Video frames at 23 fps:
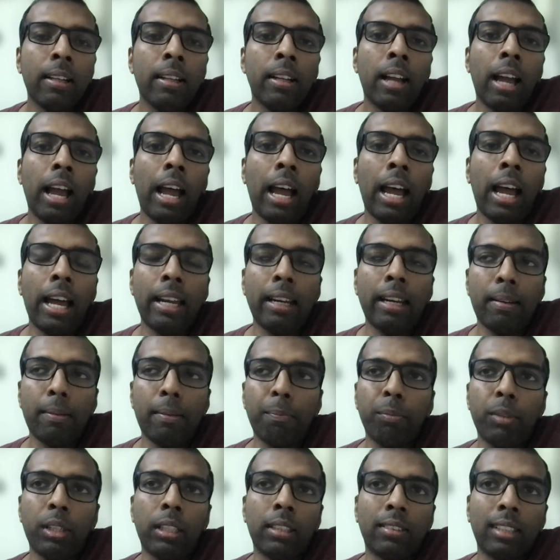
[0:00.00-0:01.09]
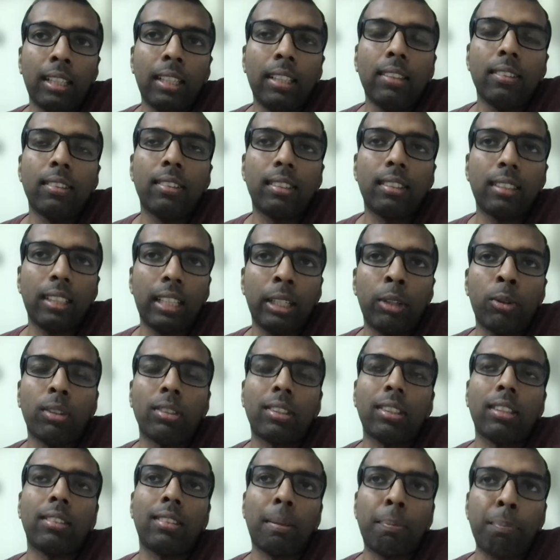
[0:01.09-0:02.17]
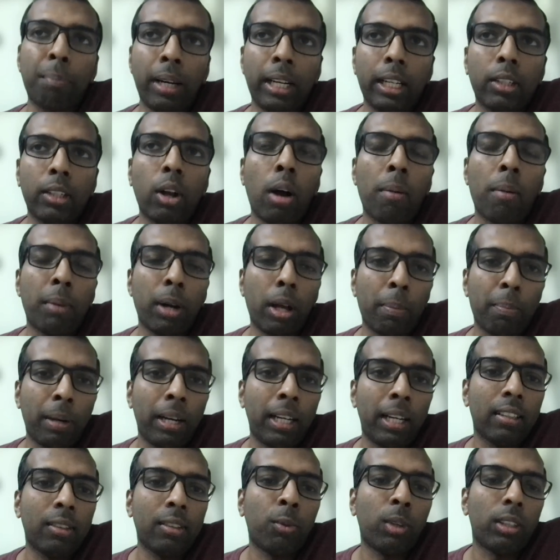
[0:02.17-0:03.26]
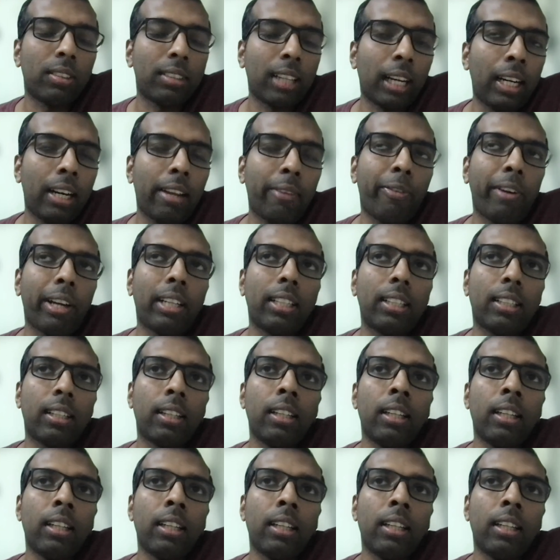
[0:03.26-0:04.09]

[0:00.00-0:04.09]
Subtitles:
And since it was a separate common operator, one side effect,